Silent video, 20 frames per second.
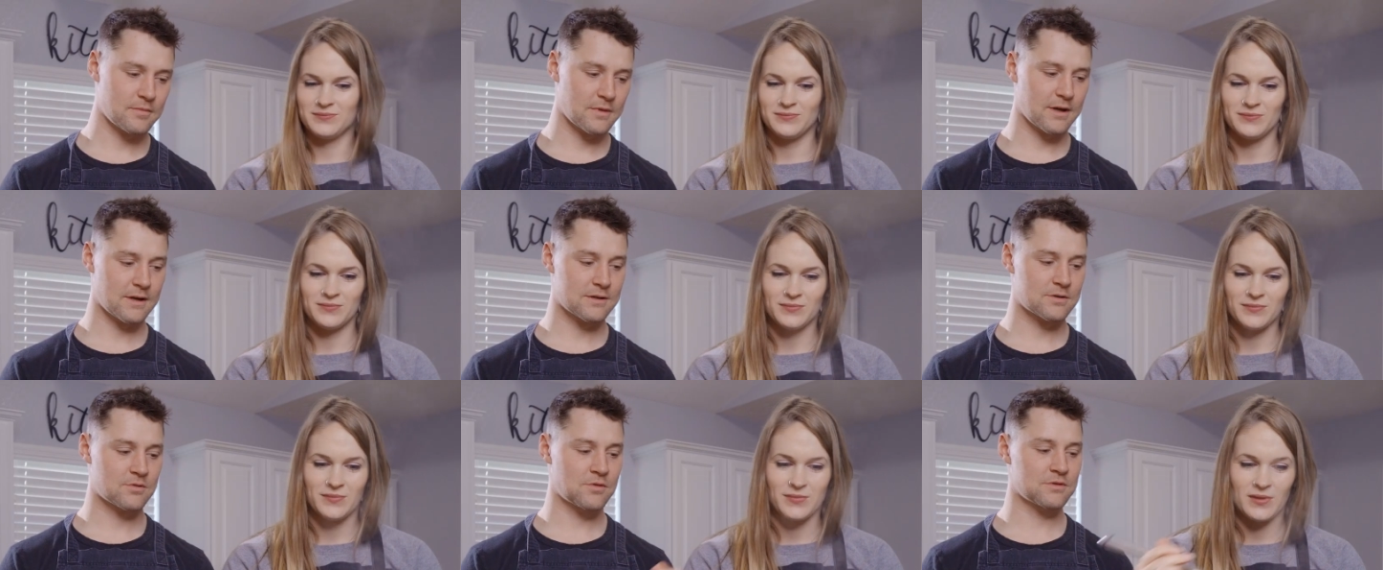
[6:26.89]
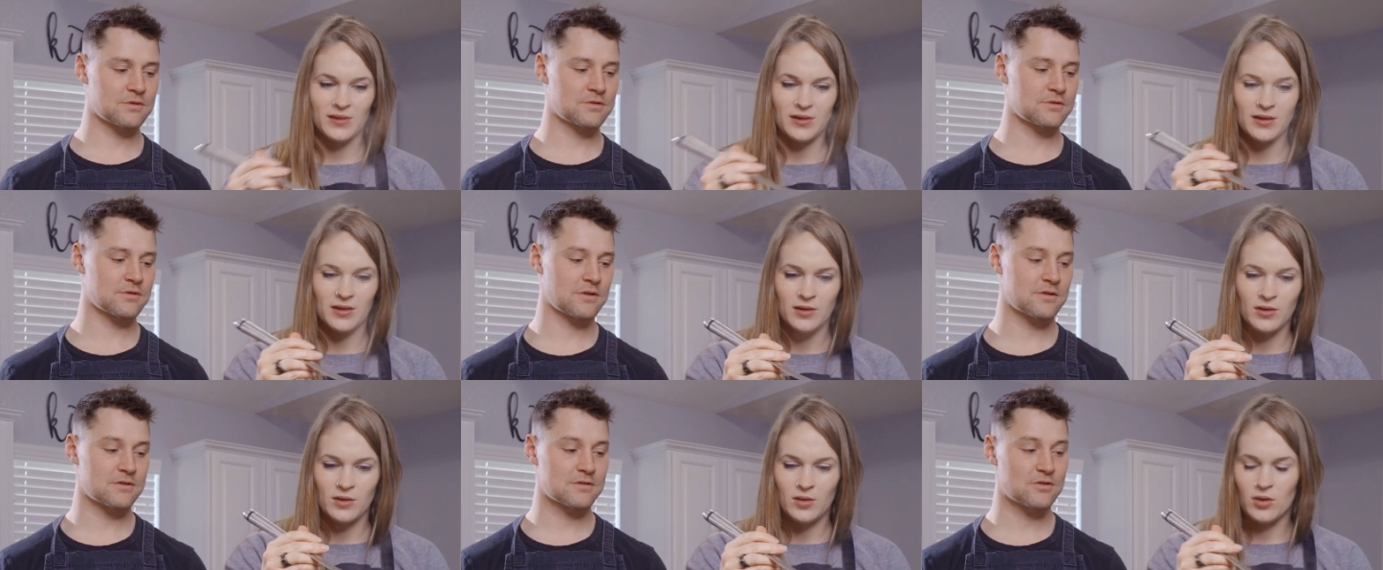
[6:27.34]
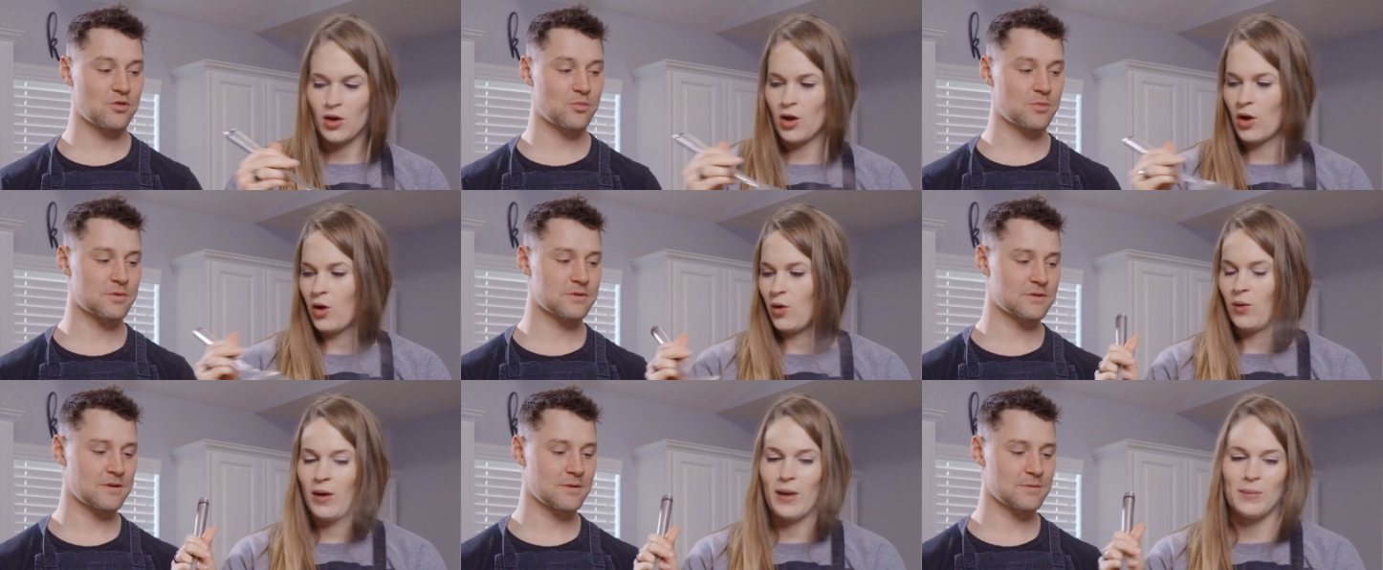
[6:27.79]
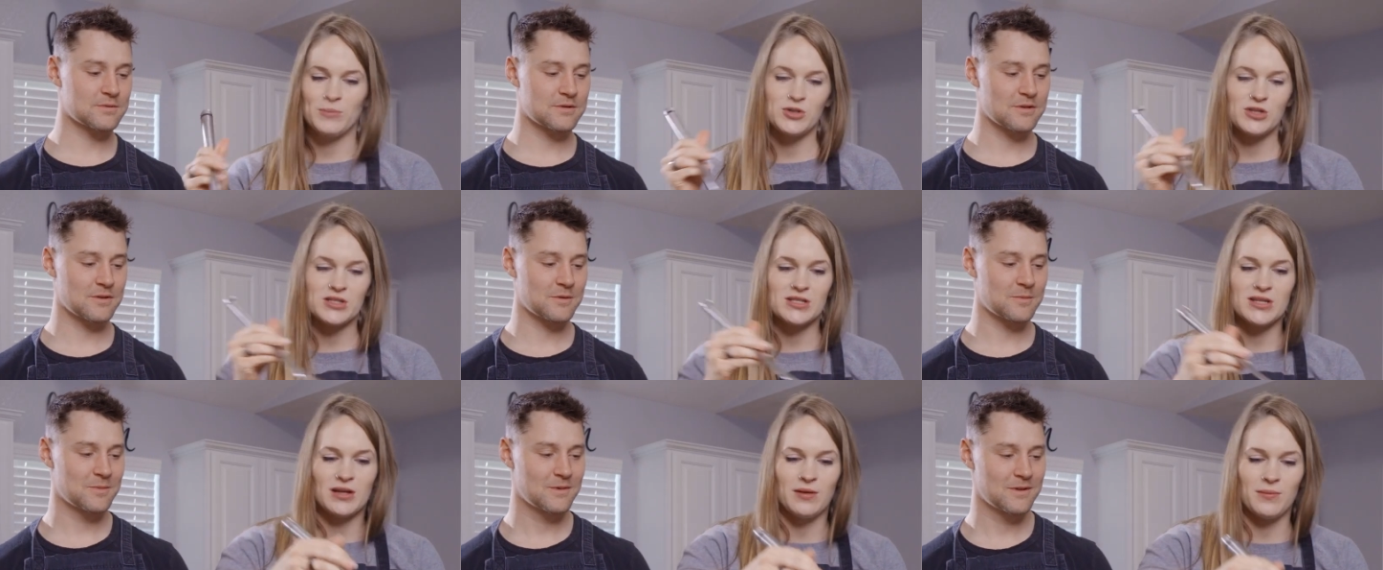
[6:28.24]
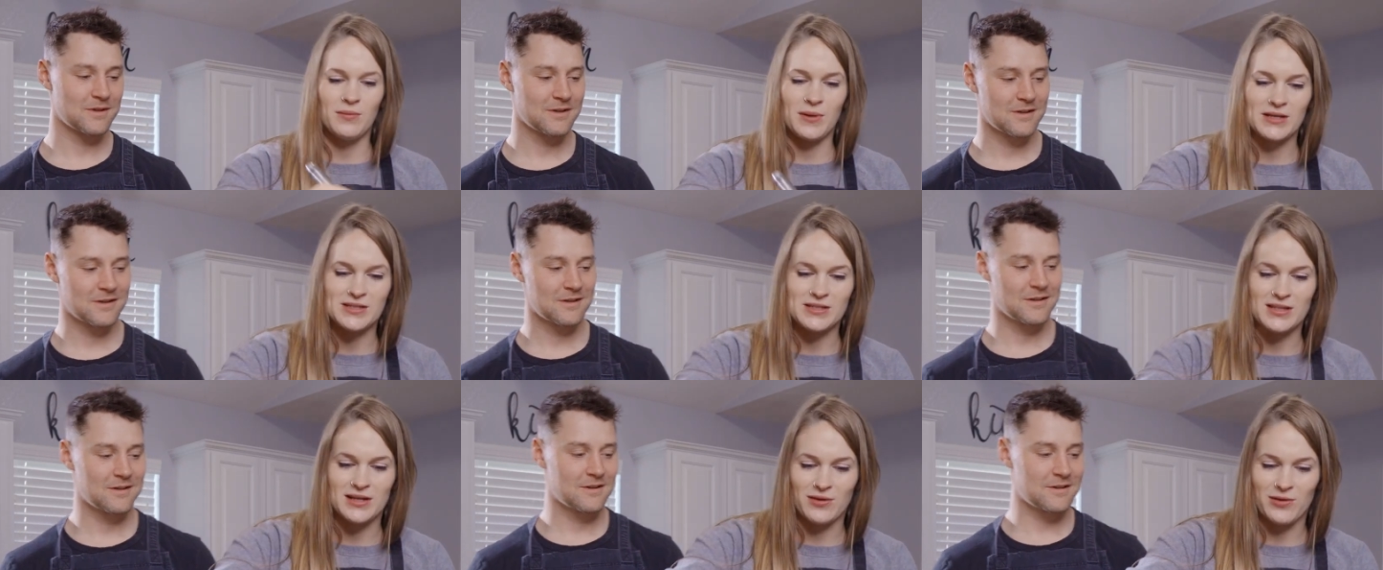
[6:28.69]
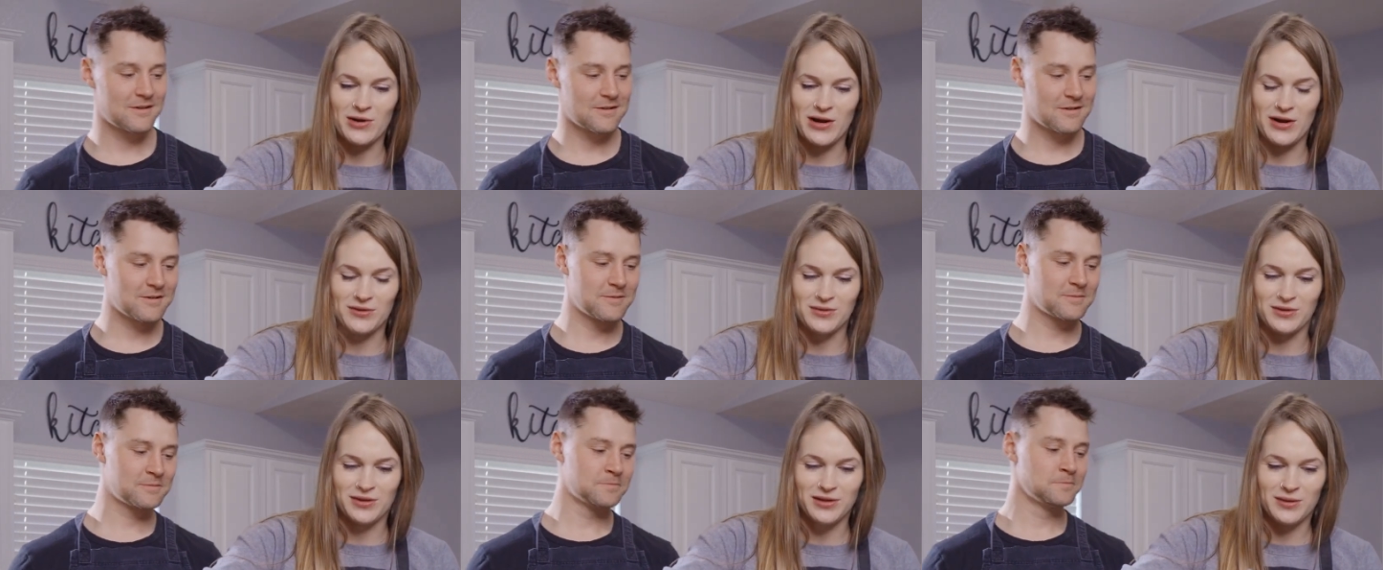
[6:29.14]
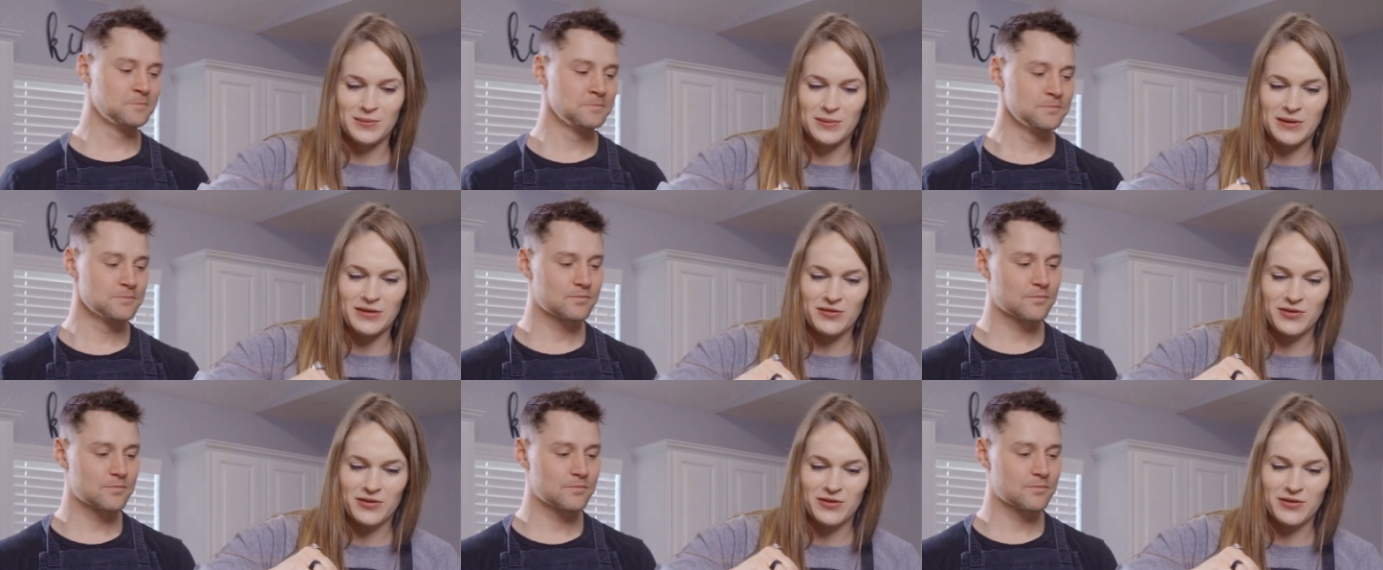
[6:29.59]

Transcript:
Speaker 1: I guess Crystal's gonna scoop
Speaker 2: us up. I'm just gonna mix it around a little bit